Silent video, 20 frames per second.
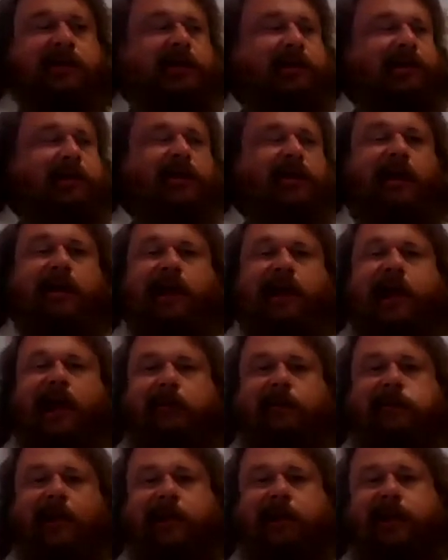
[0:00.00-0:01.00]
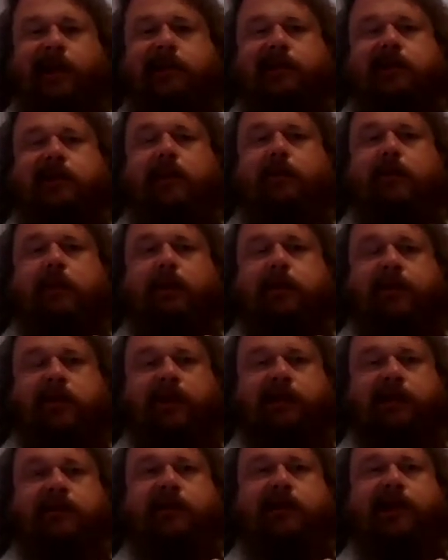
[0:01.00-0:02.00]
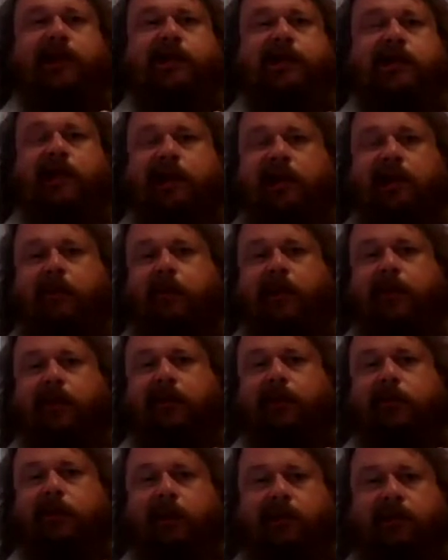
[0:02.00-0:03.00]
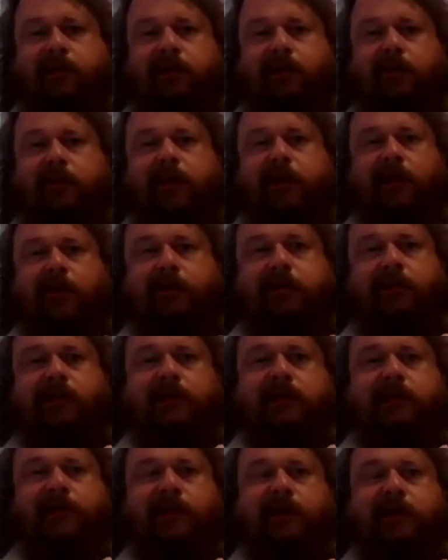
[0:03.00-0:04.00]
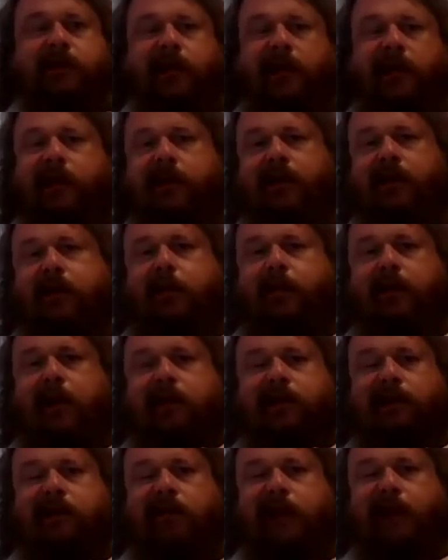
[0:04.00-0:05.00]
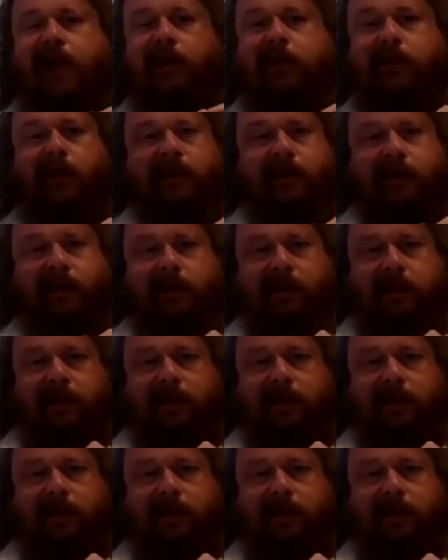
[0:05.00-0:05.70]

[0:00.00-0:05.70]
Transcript: mentioned you've got an iPad there. So traditionally, what do you use to create your works of art with?